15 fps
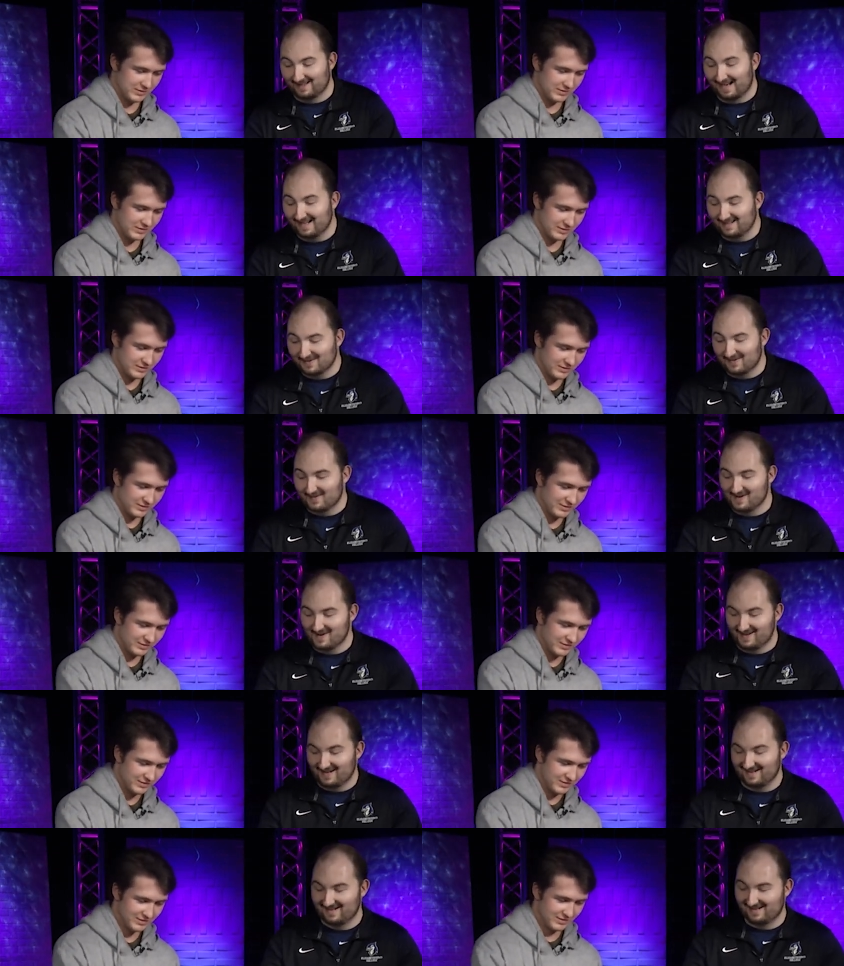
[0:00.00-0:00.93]
Speaker 1: I don't.
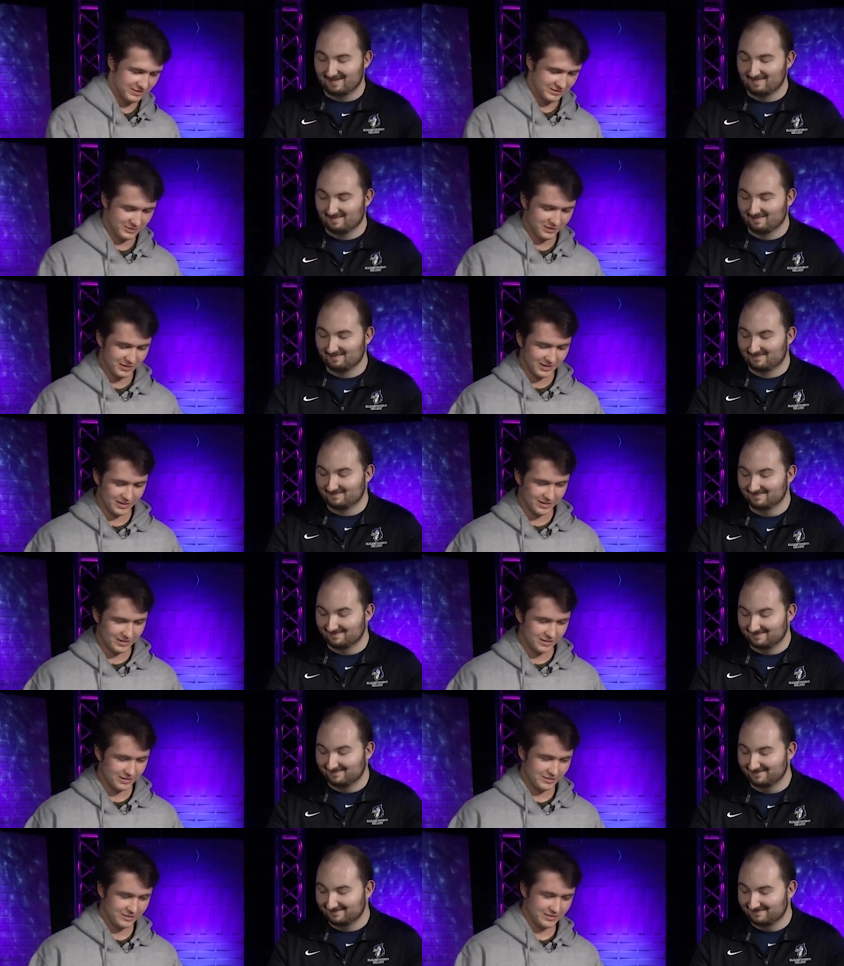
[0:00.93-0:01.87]
get
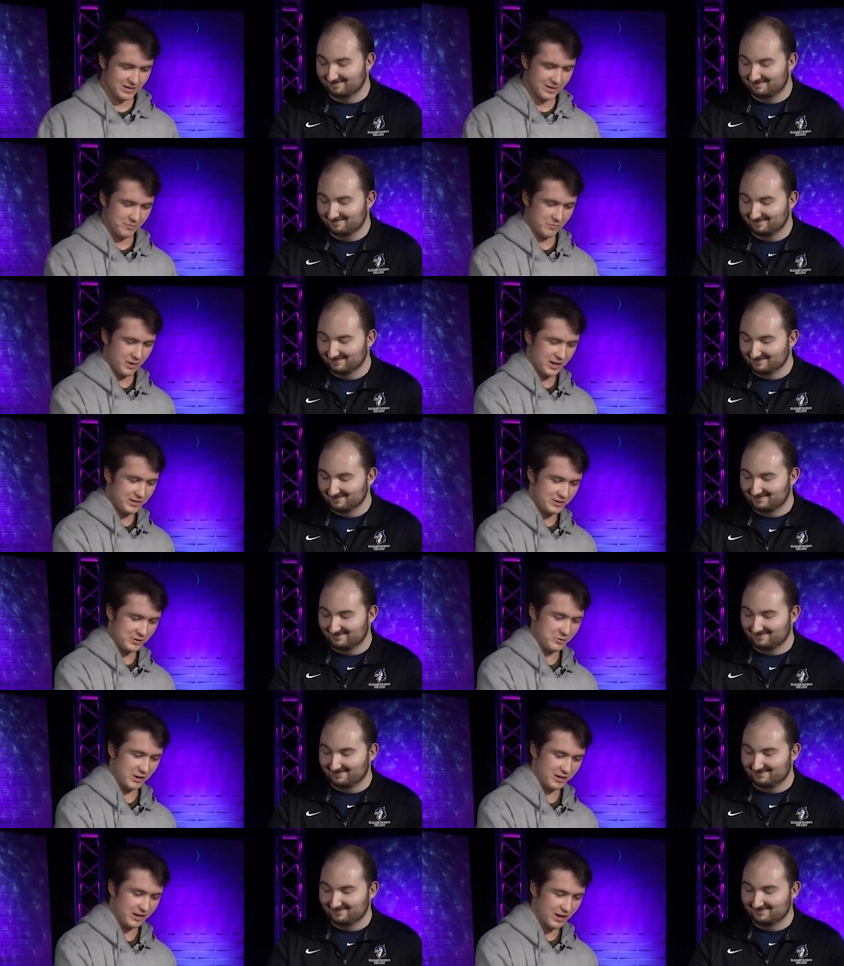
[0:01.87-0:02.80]
my two,
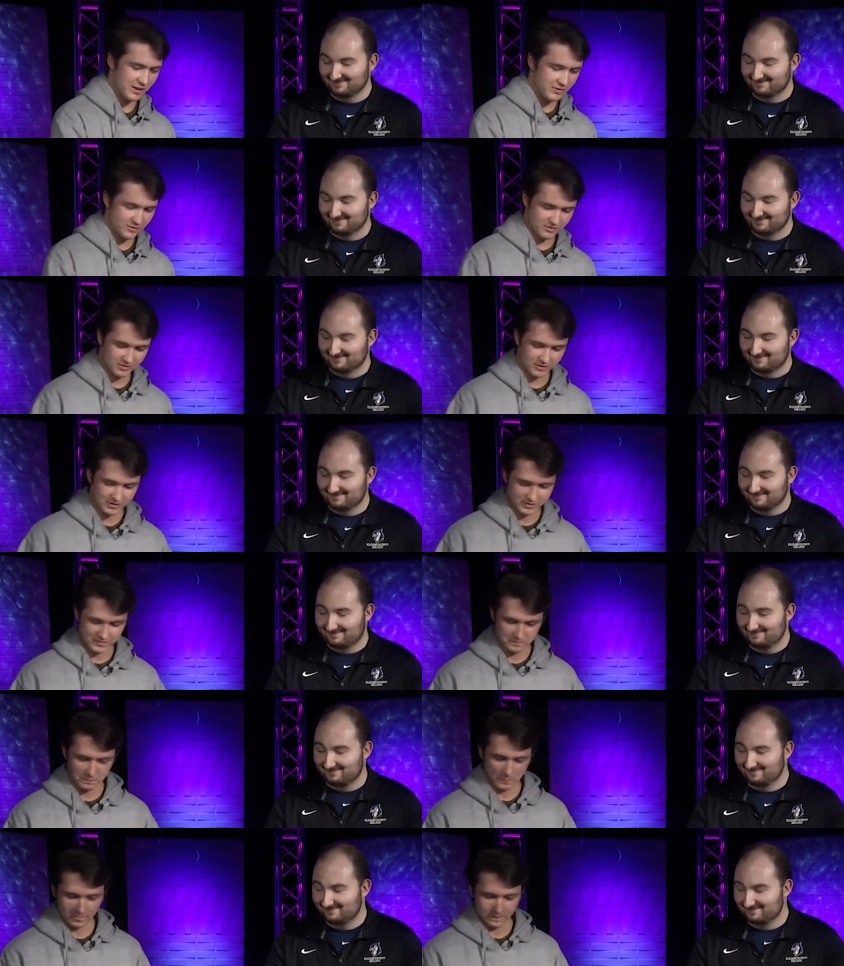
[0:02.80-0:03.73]
I guess.
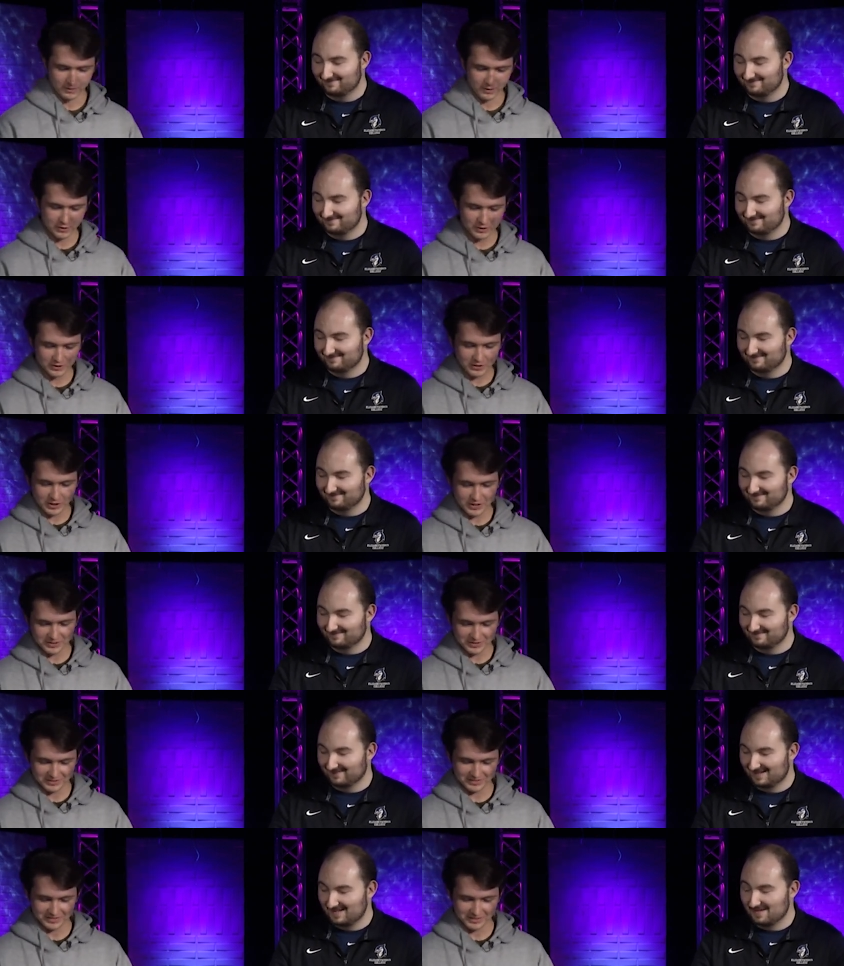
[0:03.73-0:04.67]
Or is it
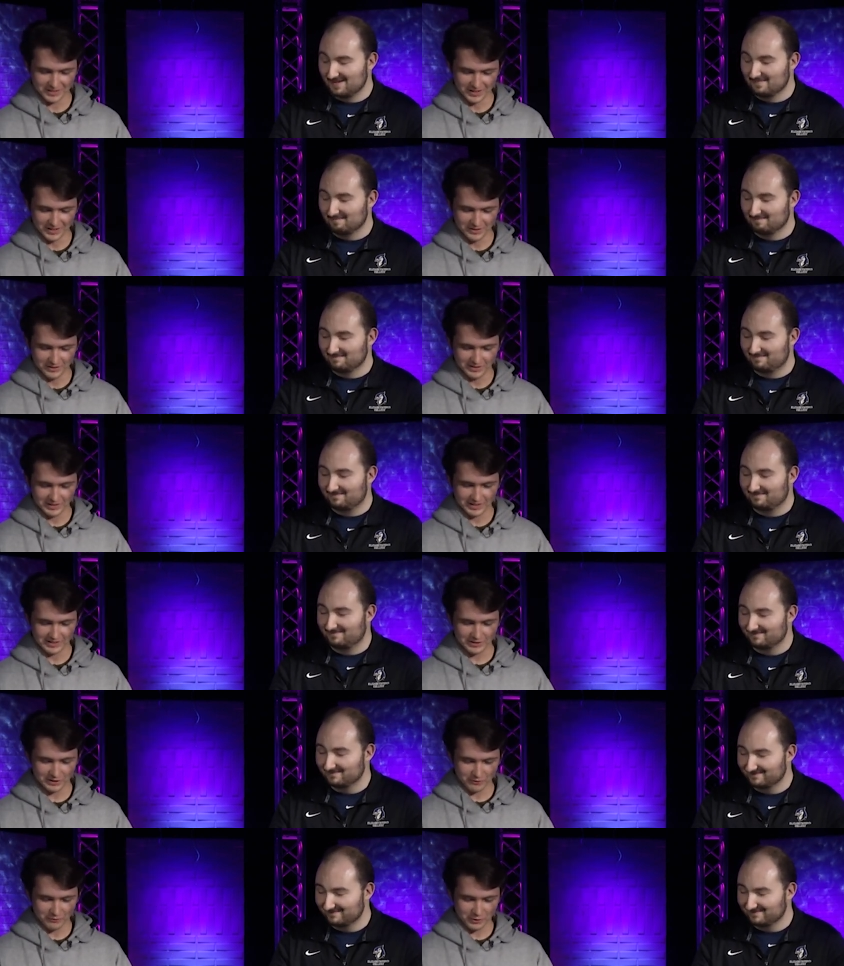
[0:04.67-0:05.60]
just it
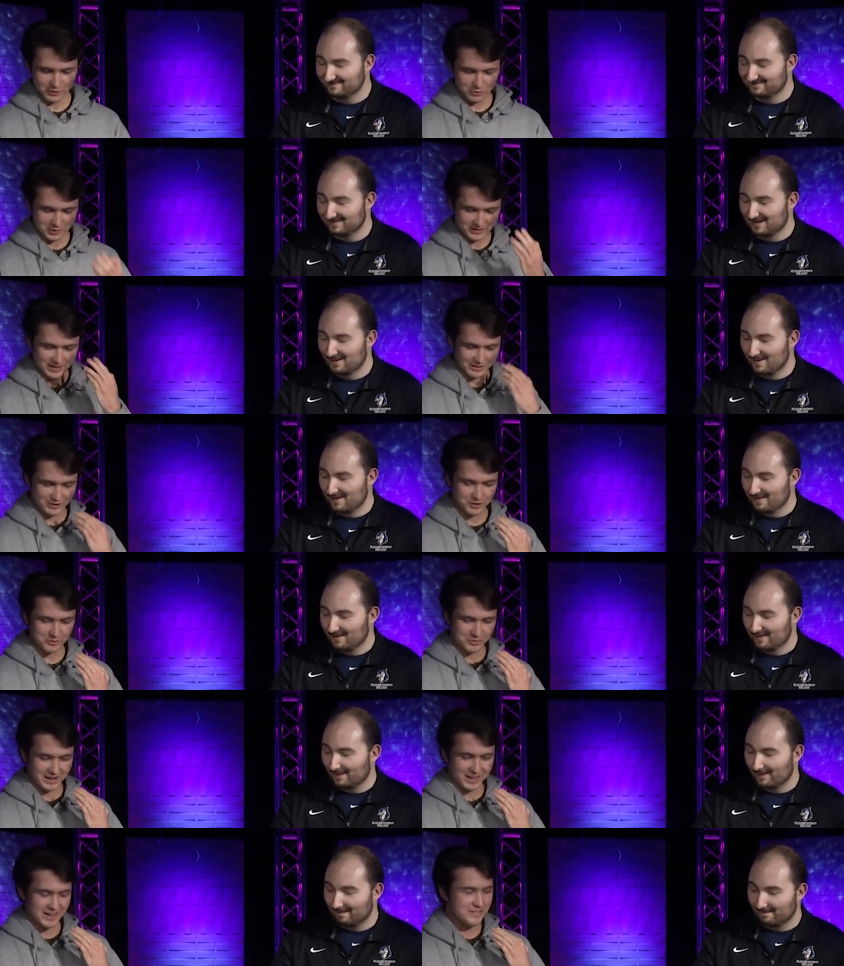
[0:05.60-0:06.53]
the first one to get two
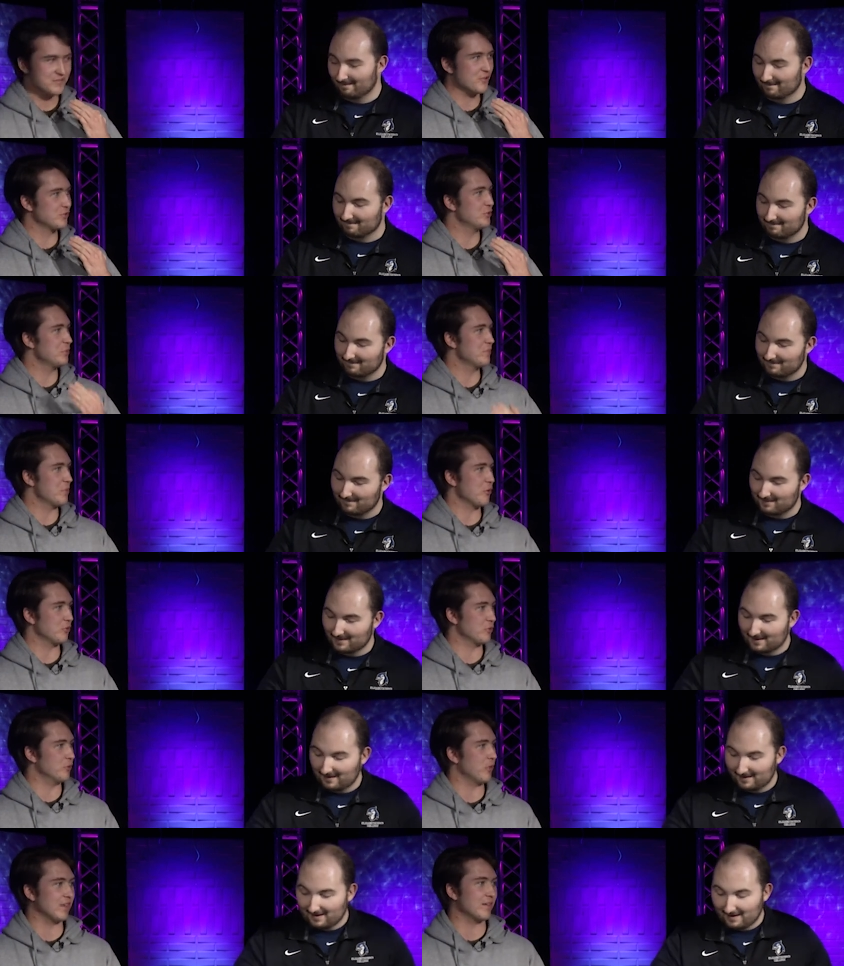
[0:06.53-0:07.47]
in, or do we both
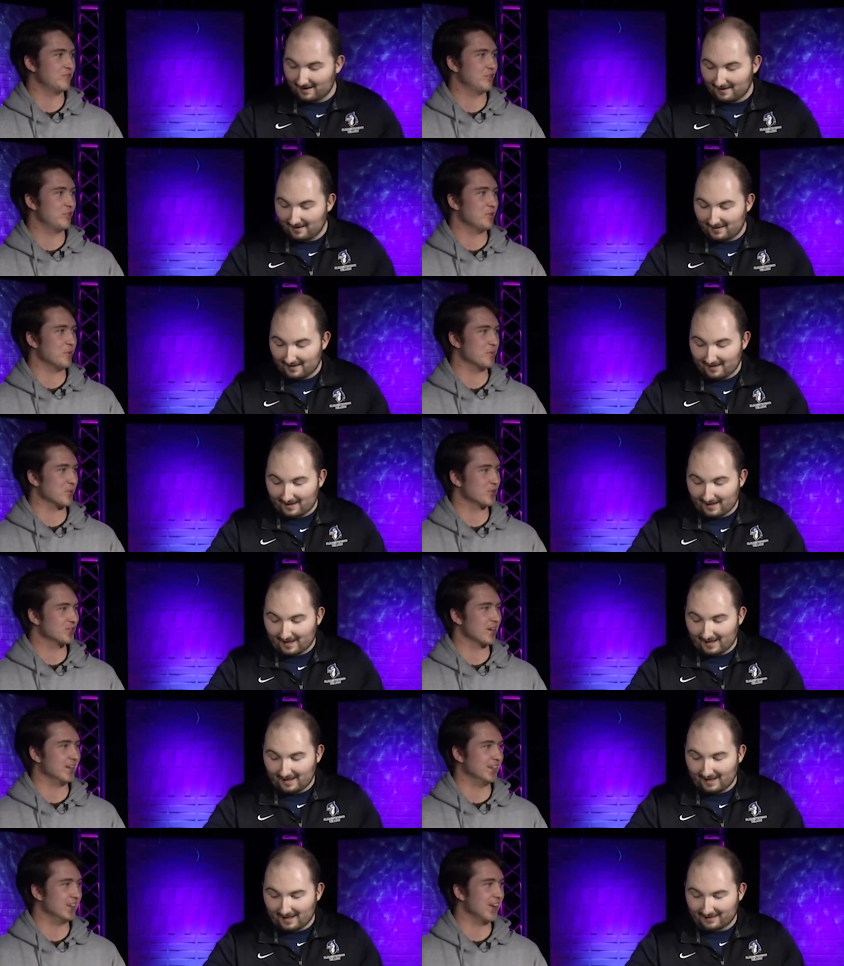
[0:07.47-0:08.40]
only have two and we're
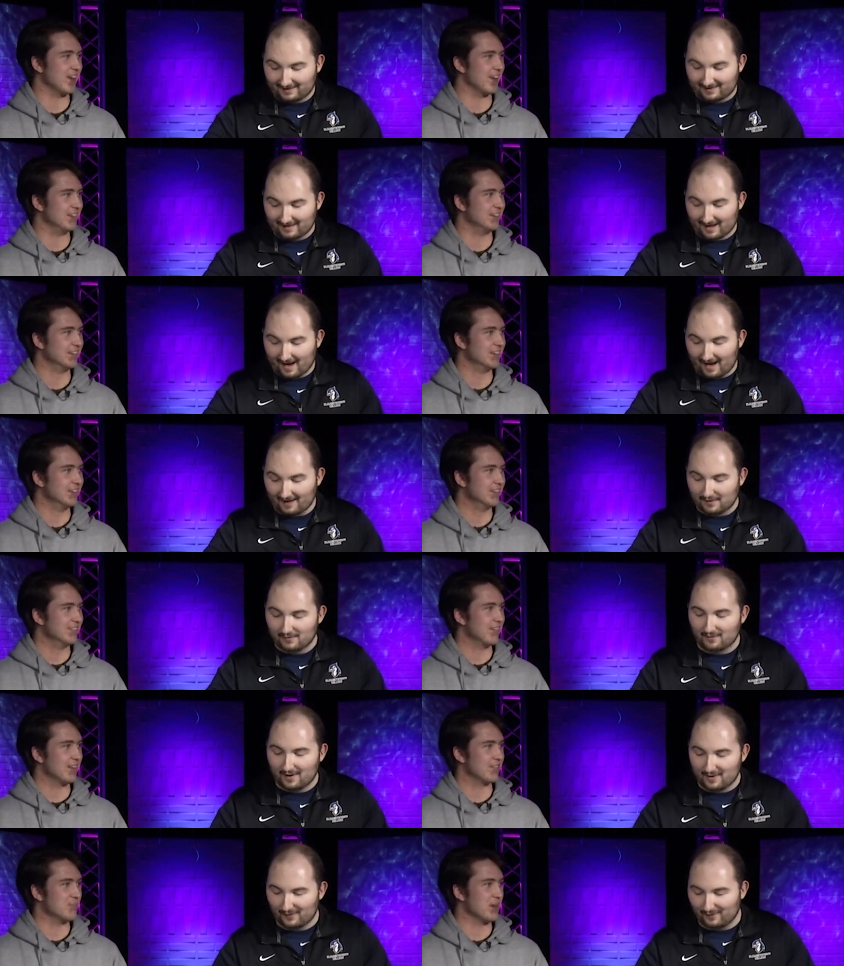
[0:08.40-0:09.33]
trying to I, get I don't
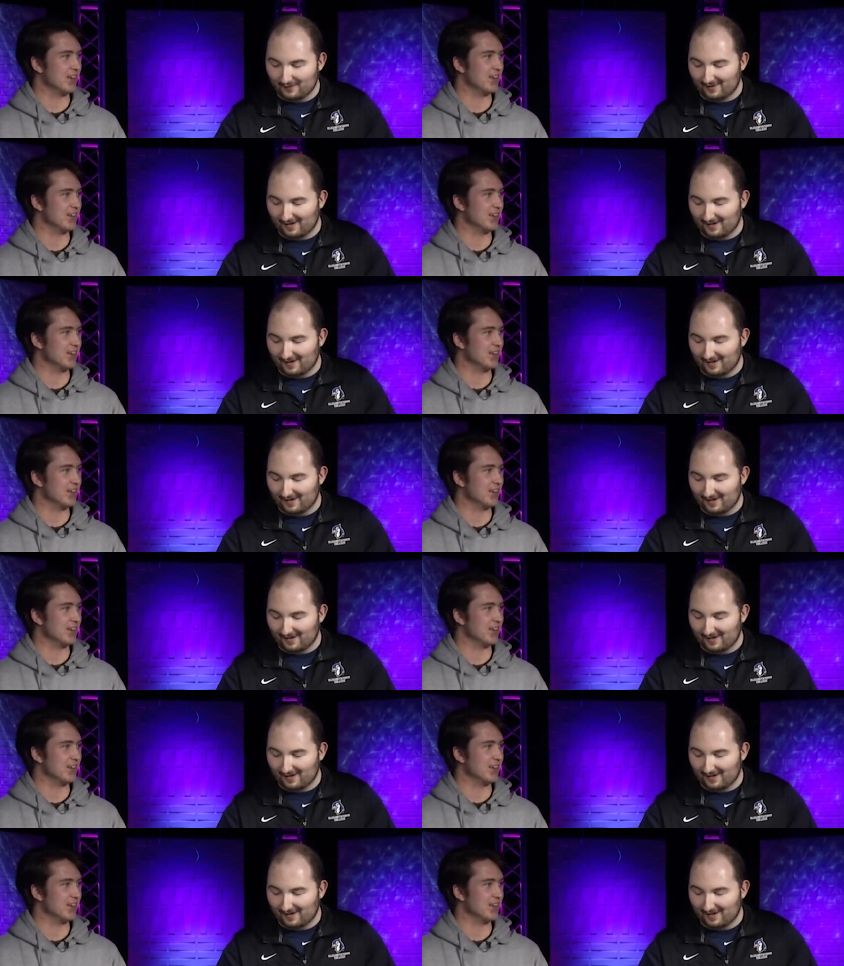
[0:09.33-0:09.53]
know. as many